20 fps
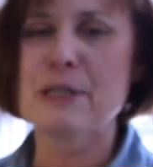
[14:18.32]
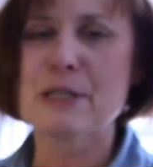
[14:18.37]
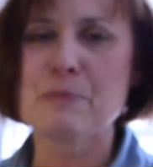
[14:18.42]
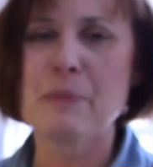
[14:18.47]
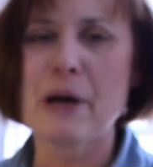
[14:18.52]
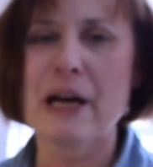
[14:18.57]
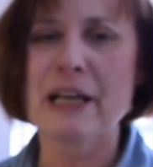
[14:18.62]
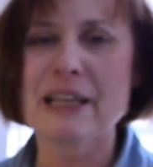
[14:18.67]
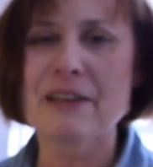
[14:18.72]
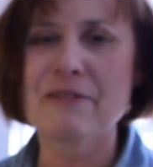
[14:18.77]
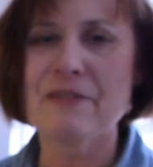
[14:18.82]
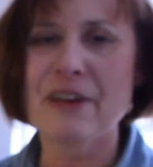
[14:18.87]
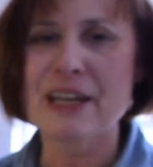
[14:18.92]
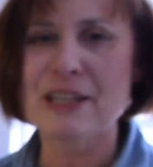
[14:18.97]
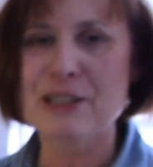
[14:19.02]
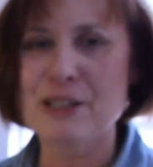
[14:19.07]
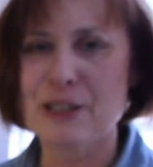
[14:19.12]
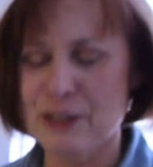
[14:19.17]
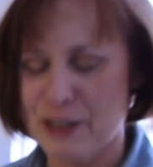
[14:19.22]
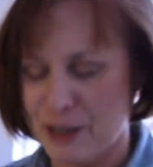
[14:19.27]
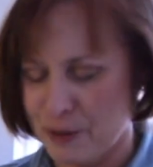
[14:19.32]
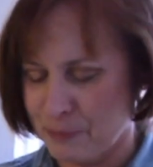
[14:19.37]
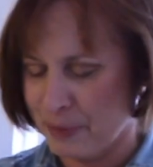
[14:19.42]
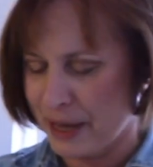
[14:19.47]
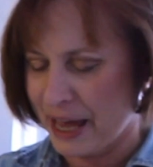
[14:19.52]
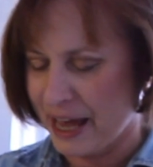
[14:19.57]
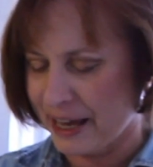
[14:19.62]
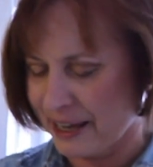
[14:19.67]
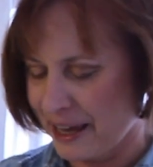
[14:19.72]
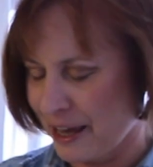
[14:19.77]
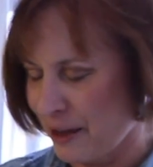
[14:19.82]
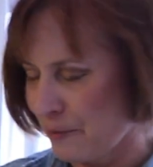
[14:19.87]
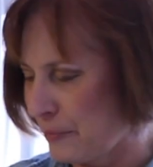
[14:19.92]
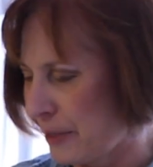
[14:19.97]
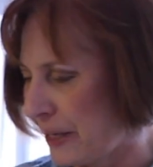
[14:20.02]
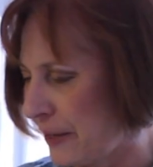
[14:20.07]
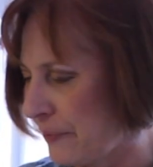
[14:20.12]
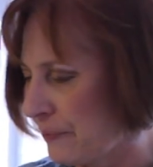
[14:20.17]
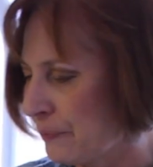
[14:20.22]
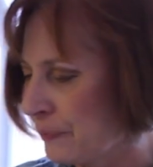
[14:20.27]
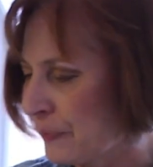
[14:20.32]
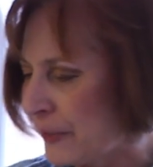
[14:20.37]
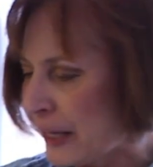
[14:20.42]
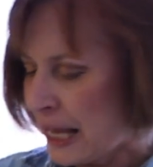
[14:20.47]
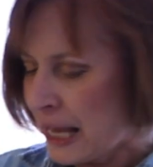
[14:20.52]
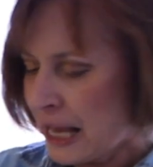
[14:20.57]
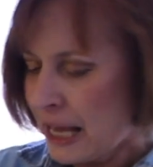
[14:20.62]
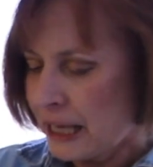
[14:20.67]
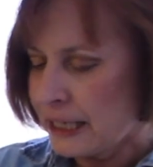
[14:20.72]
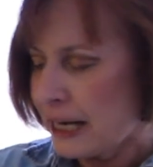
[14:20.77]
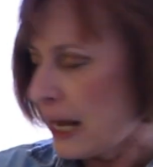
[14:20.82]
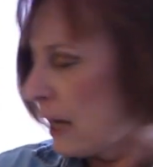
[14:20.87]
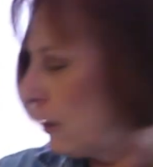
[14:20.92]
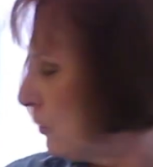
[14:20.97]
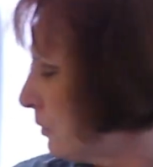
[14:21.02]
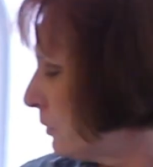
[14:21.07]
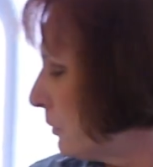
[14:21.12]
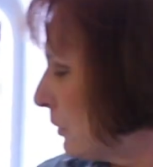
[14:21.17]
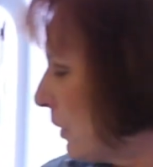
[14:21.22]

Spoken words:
smiley face looking back at me. Now you'll